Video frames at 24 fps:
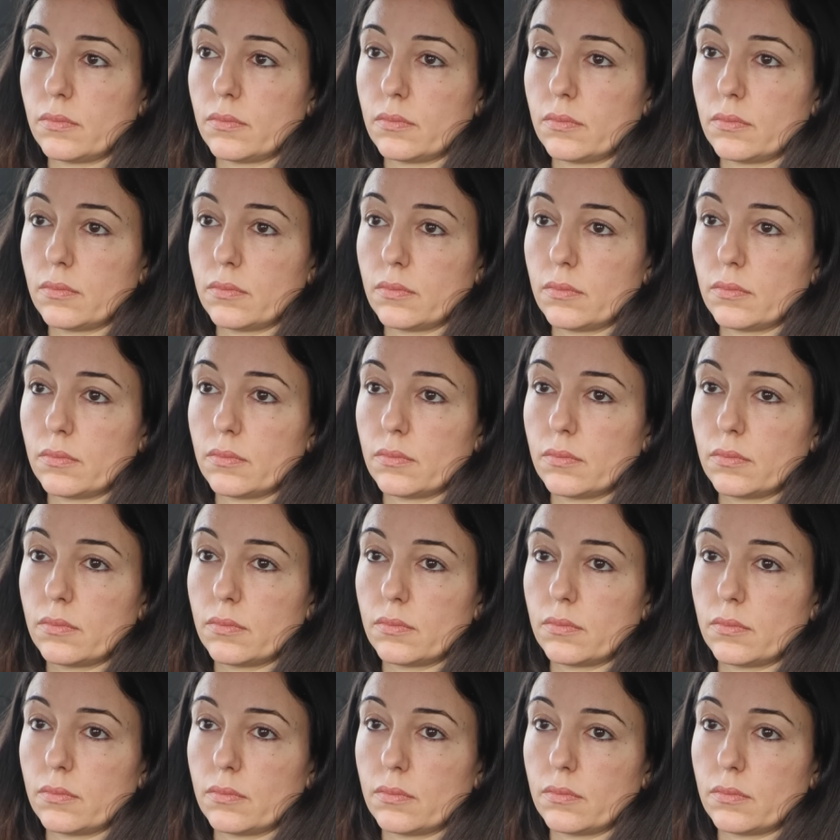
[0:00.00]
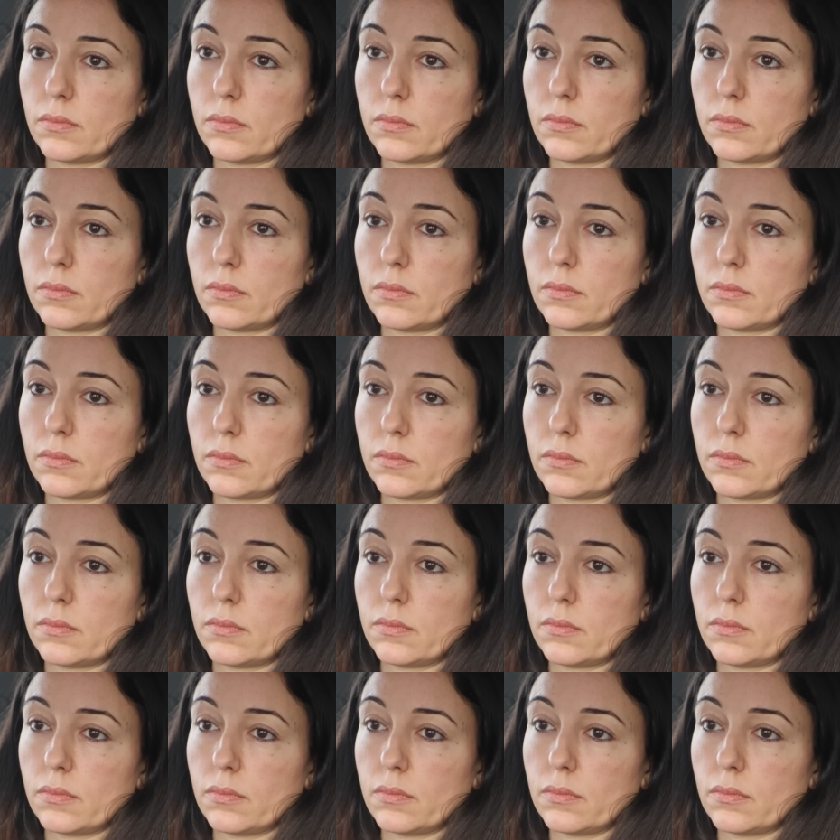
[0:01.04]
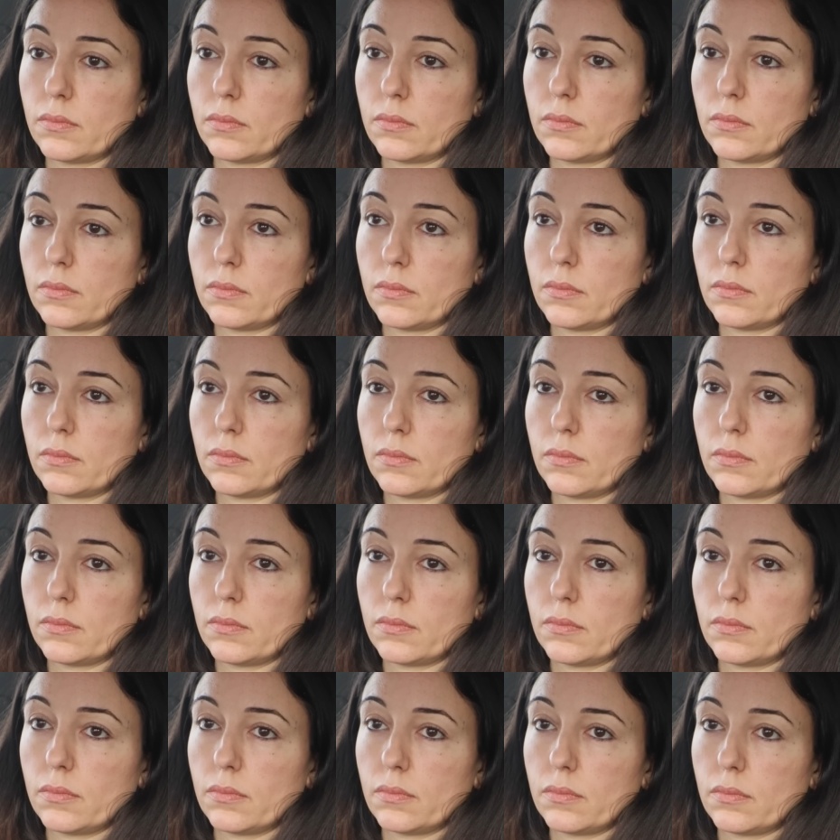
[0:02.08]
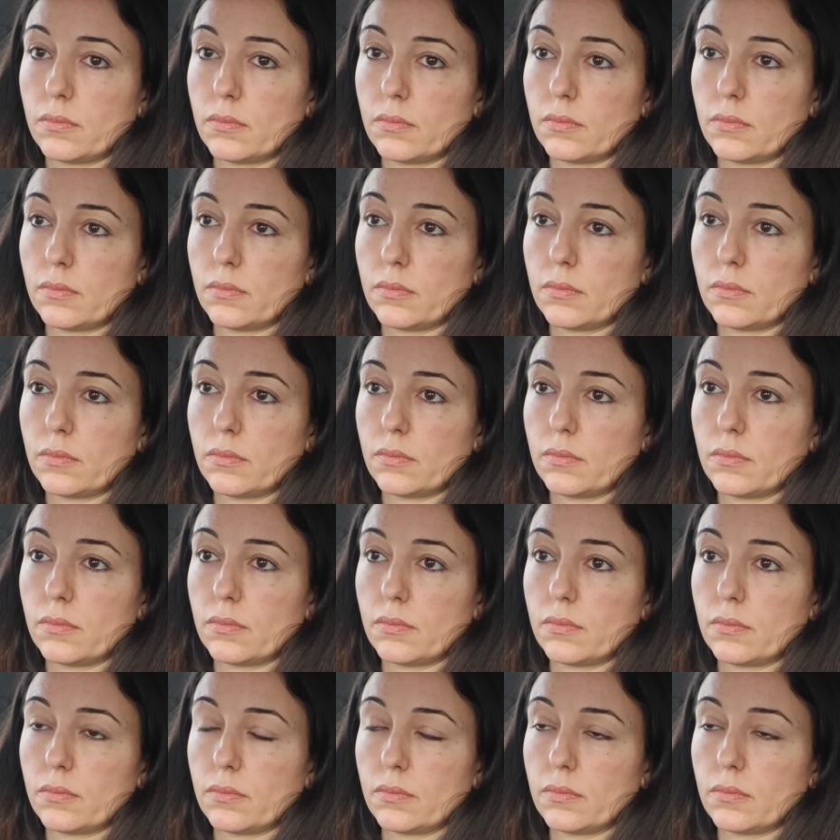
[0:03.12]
(not speaking)